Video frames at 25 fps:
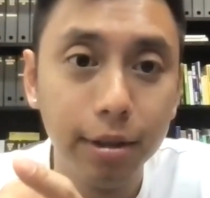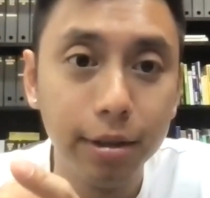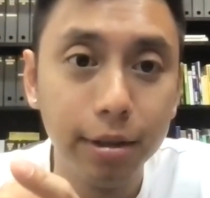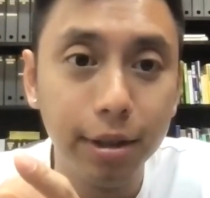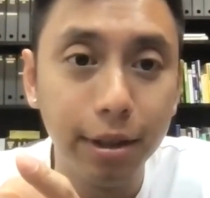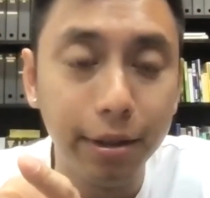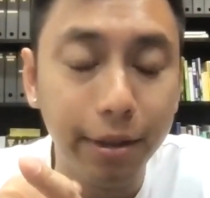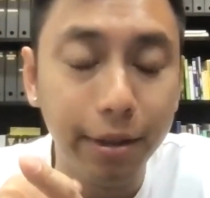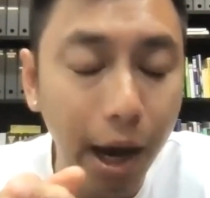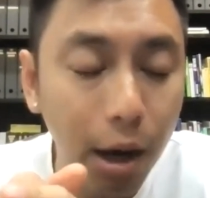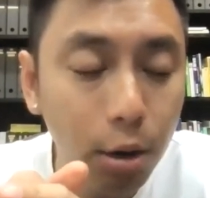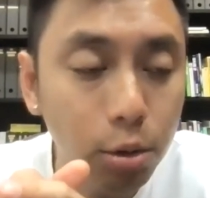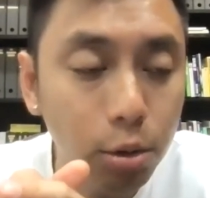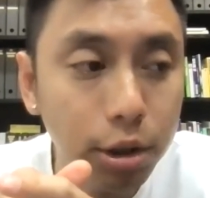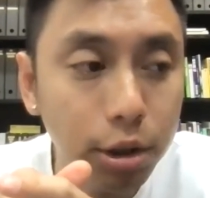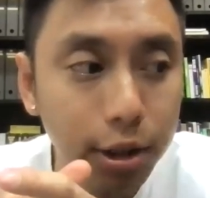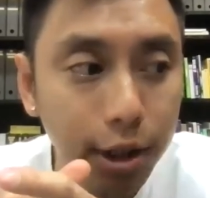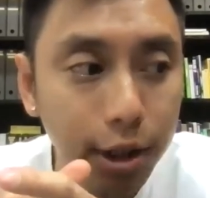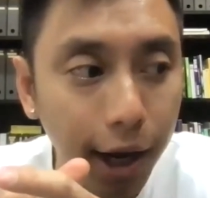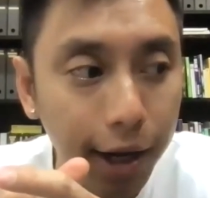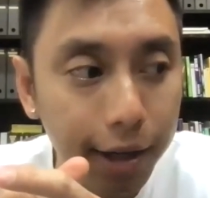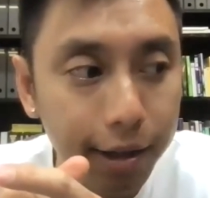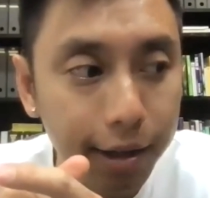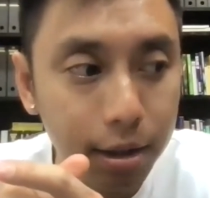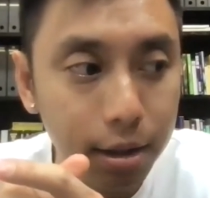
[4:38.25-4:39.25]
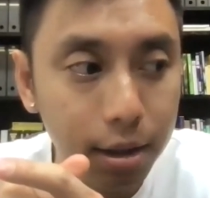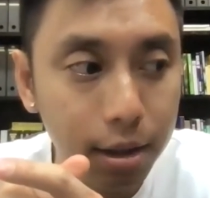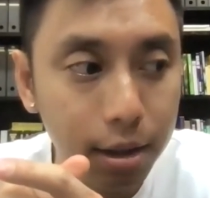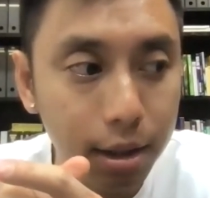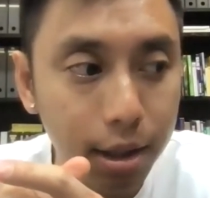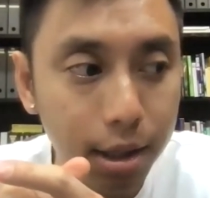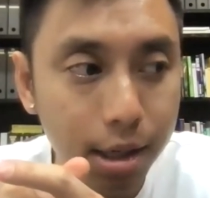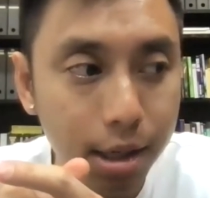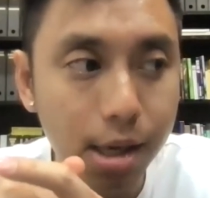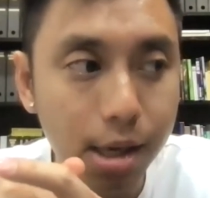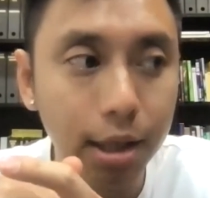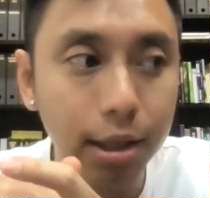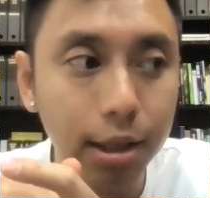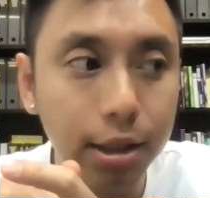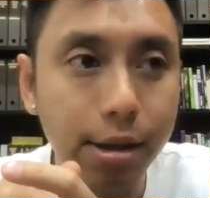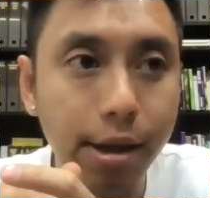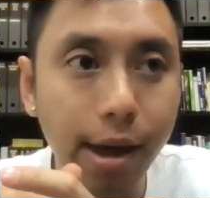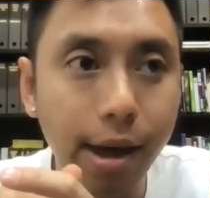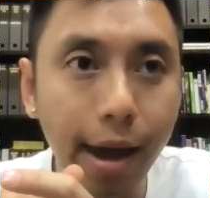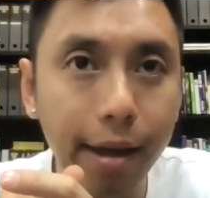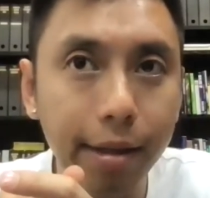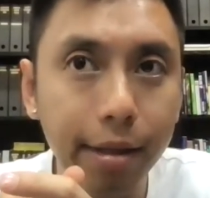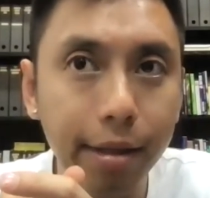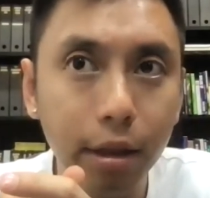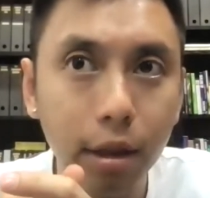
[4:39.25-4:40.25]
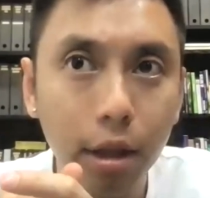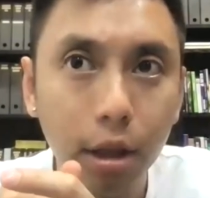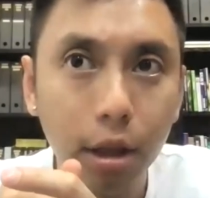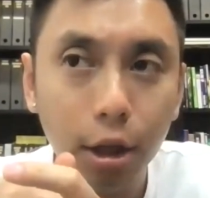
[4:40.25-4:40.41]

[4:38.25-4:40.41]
The downside is that